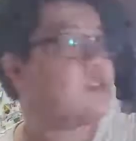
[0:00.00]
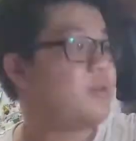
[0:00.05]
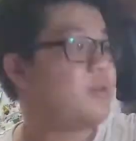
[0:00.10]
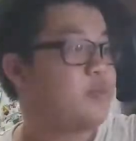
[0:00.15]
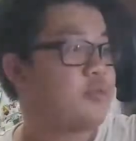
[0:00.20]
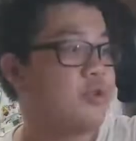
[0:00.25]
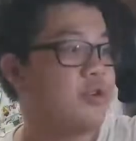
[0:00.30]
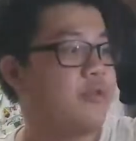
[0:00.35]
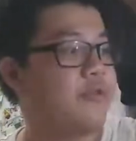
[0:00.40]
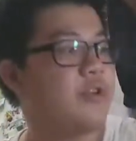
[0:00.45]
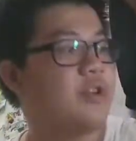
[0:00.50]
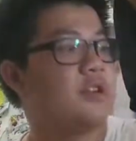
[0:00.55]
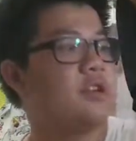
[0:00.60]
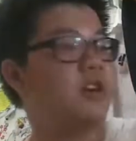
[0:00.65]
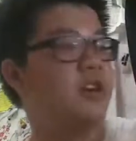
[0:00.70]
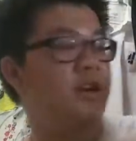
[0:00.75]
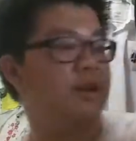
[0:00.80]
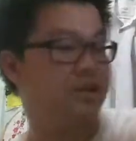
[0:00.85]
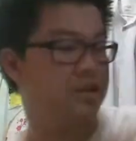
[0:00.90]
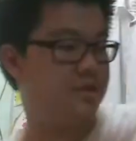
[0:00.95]
pretty fun
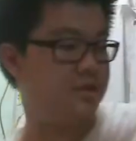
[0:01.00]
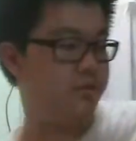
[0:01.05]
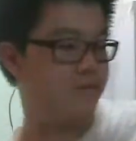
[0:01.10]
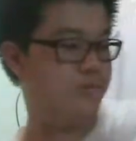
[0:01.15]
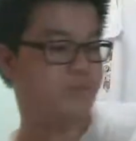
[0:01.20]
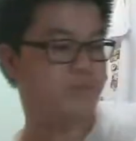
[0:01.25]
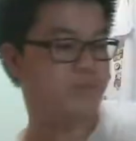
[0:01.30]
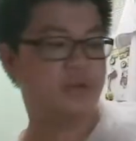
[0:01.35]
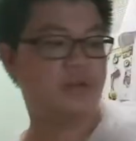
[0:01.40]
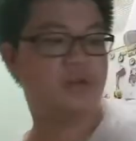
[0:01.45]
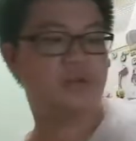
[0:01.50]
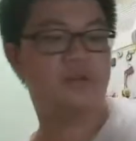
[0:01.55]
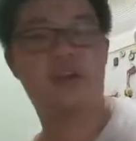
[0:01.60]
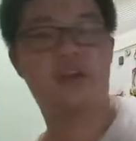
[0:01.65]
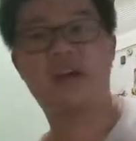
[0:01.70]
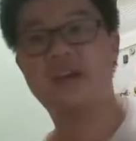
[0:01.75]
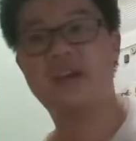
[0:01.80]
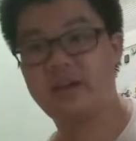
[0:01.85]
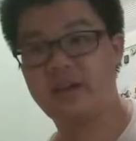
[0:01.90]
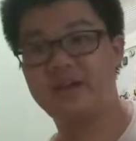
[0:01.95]
kit to build
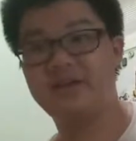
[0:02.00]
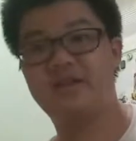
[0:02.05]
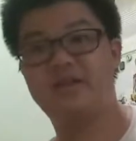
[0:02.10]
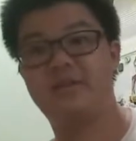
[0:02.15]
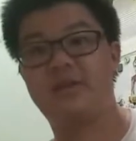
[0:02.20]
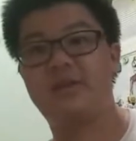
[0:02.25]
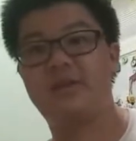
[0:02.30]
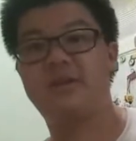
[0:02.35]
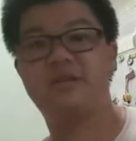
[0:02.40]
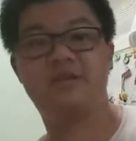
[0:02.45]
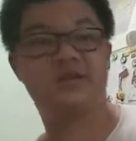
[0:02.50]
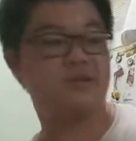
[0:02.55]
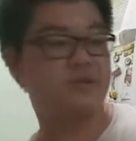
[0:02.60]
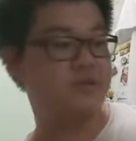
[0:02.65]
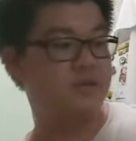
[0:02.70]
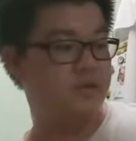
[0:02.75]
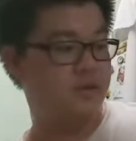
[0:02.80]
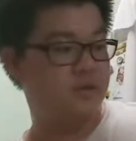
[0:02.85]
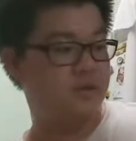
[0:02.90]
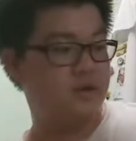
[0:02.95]
and customize.
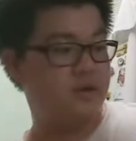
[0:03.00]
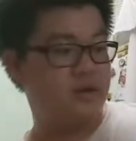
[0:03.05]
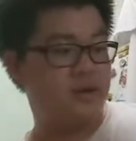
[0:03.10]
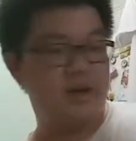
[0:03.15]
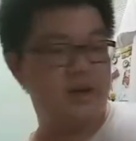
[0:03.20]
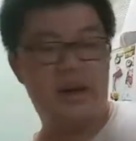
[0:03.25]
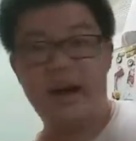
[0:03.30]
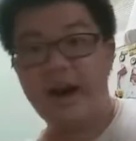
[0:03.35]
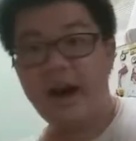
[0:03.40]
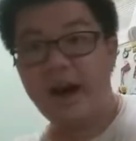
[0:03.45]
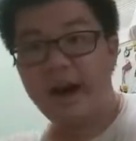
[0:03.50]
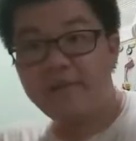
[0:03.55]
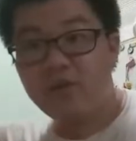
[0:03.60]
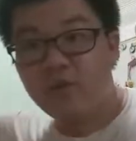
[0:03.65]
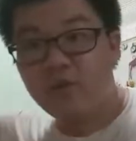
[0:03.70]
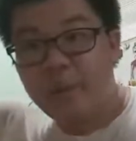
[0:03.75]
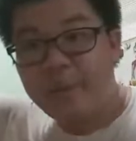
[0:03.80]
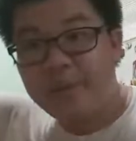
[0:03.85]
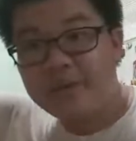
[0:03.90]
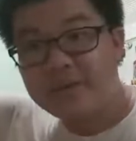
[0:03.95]
I have the
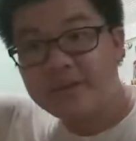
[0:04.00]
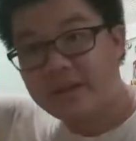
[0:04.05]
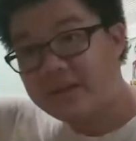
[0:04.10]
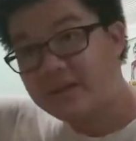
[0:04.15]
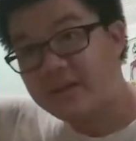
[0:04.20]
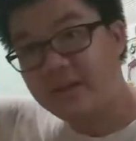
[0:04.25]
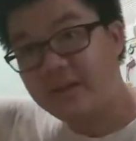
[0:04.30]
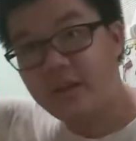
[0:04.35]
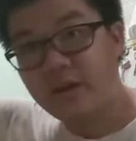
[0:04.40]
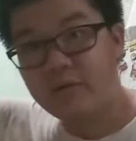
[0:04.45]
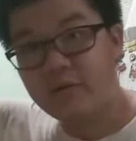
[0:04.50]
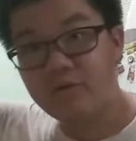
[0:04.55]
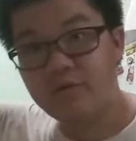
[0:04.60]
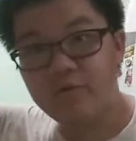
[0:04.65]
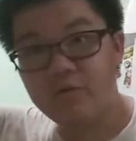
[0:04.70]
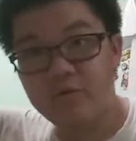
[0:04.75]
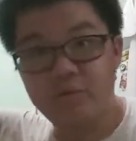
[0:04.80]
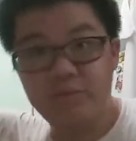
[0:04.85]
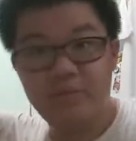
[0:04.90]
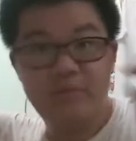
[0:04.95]
weapon sets in the other
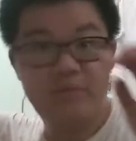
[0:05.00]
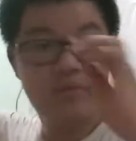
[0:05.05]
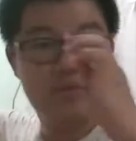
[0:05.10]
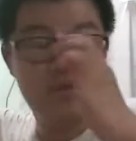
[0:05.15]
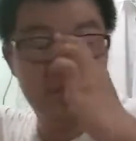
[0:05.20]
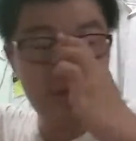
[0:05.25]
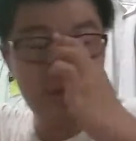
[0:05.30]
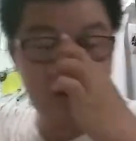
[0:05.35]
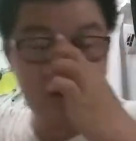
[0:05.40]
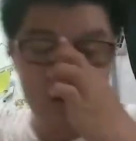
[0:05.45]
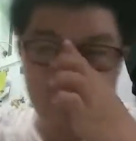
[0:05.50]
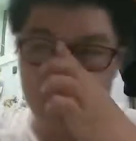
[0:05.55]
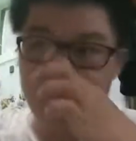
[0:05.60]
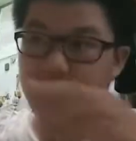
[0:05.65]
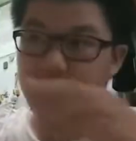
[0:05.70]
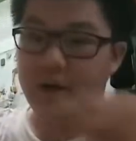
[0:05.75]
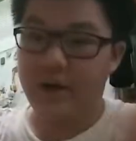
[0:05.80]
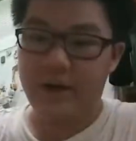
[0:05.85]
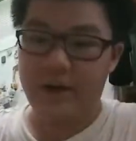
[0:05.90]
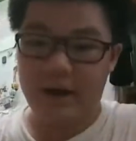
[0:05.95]
room,
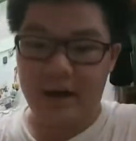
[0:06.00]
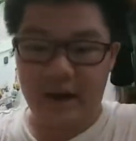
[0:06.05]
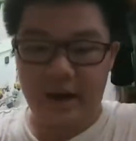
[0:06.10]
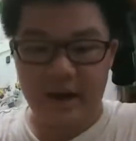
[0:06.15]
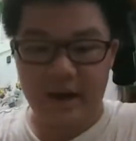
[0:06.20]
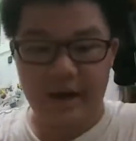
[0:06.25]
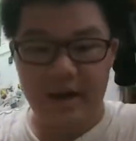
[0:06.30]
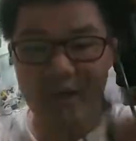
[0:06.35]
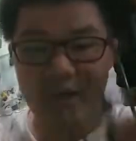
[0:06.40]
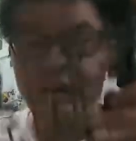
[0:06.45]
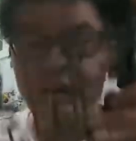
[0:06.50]
but I